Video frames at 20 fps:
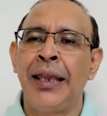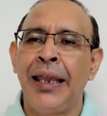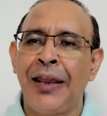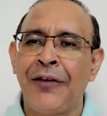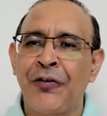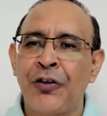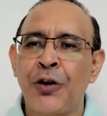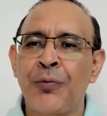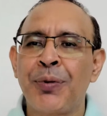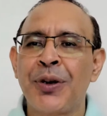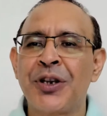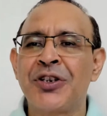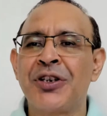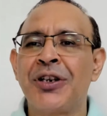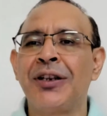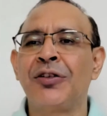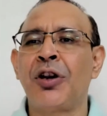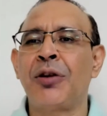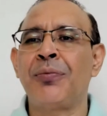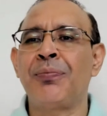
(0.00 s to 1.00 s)
If your
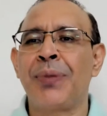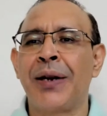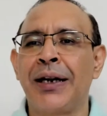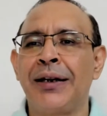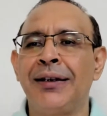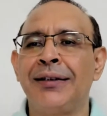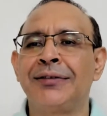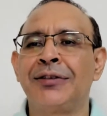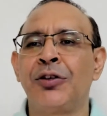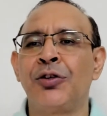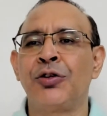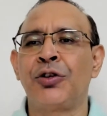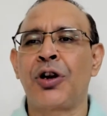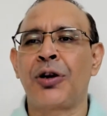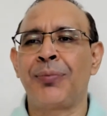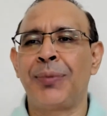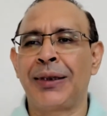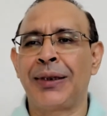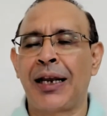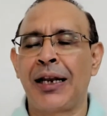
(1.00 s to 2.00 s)
patient is on prednisolone
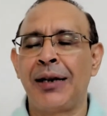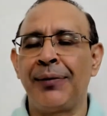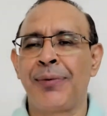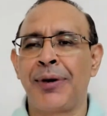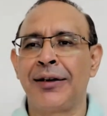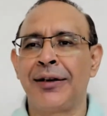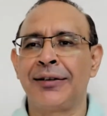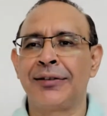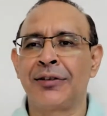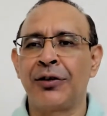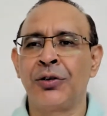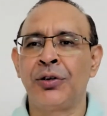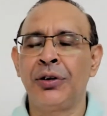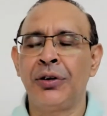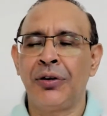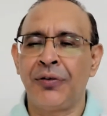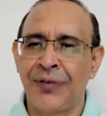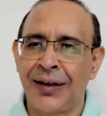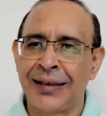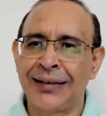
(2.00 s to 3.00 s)
or methylprednisolone
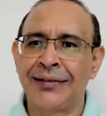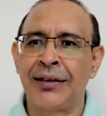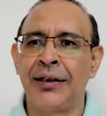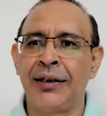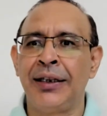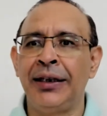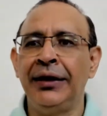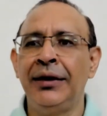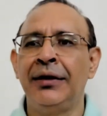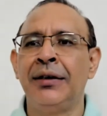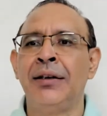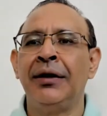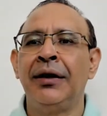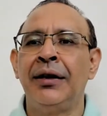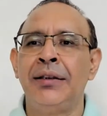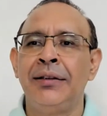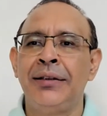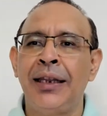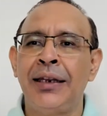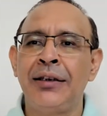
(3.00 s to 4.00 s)
once a day,
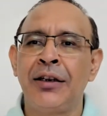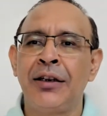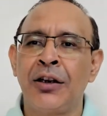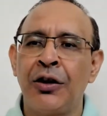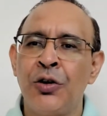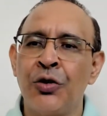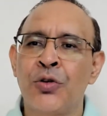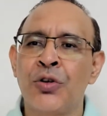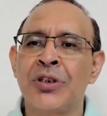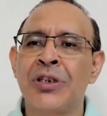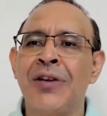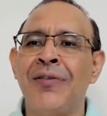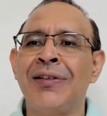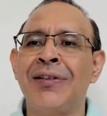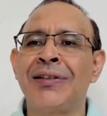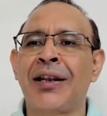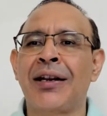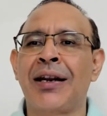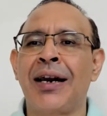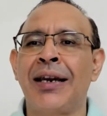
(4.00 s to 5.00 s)
then glucose
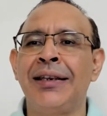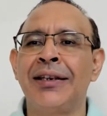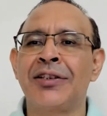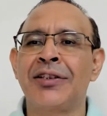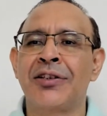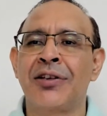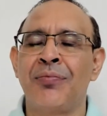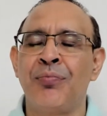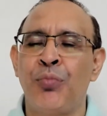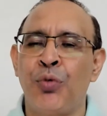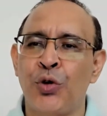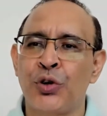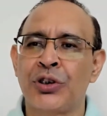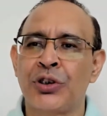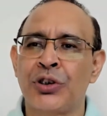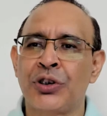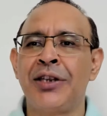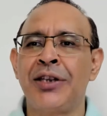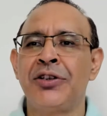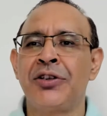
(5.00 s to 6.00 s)
levels are highest
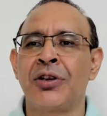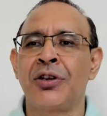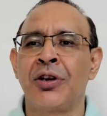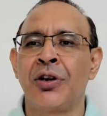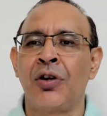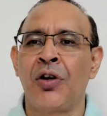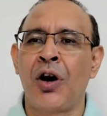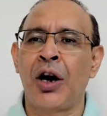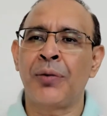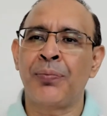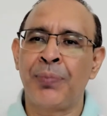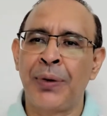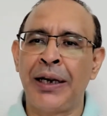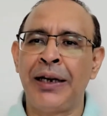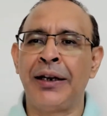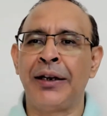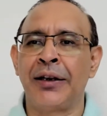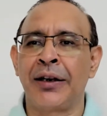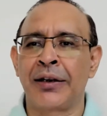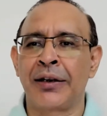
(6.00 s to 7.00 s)
post-lunch or
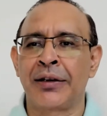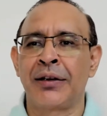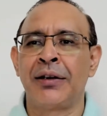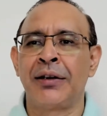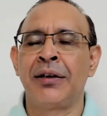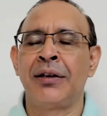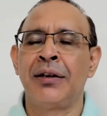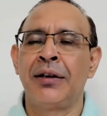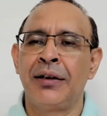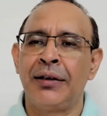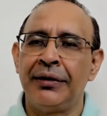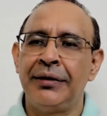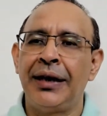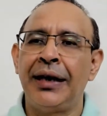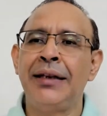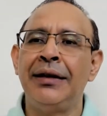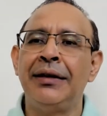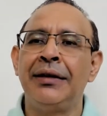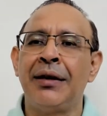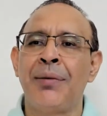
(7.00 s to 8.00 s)
pre-dinner.
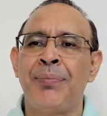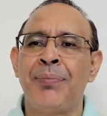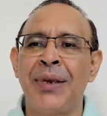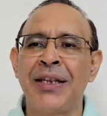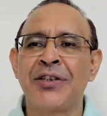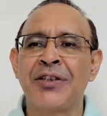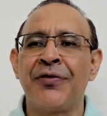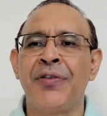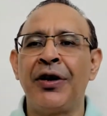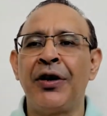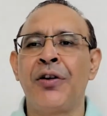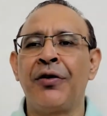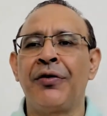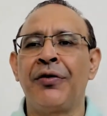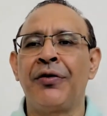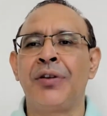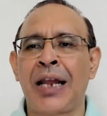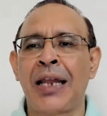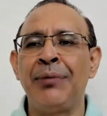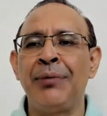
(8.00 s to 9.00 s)
Then the best way of
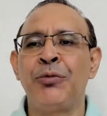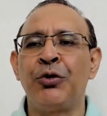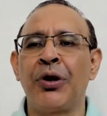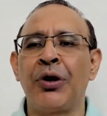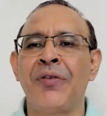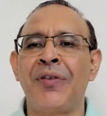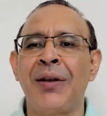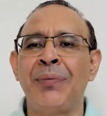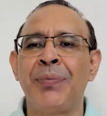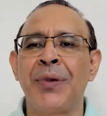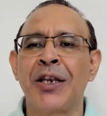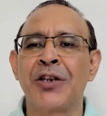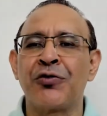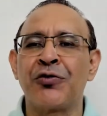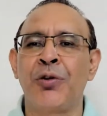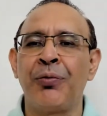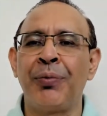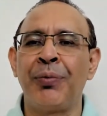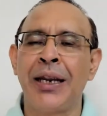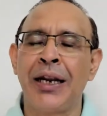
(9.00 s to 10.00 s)
time to give NPH
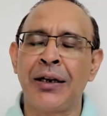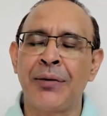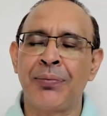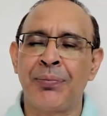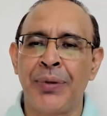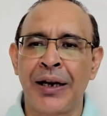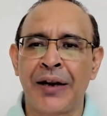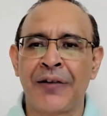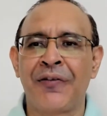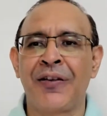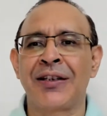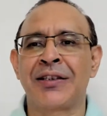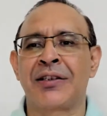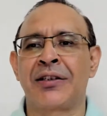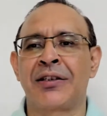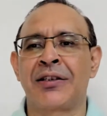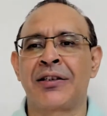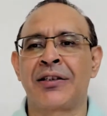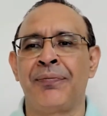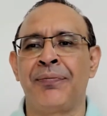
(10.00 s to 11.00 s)
would be at
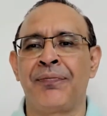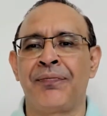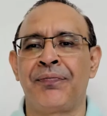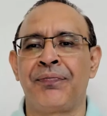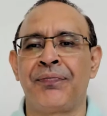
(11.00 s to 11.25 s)
breakfast time.